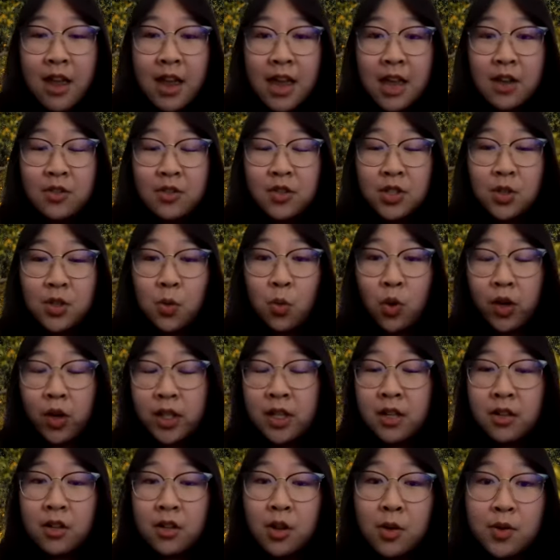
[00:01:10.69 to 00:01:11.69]
and just
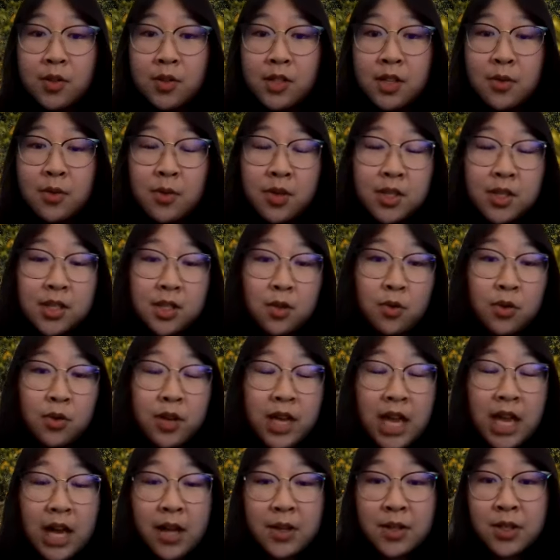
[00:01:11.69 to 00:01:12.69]
working closely with the school
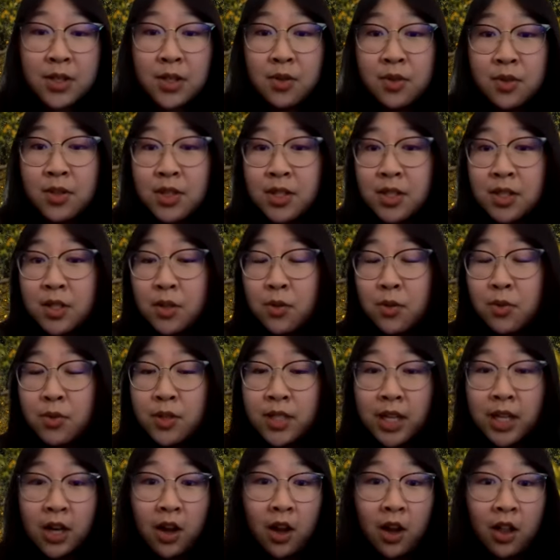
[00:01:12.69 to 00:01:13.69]
counselor, the school
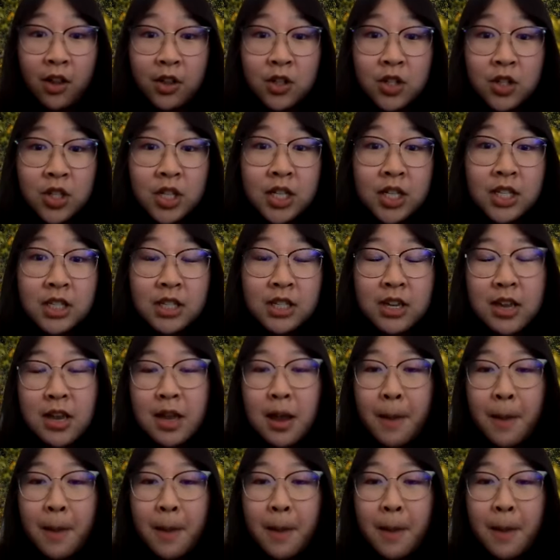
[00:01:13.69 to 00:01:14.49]
psychologist,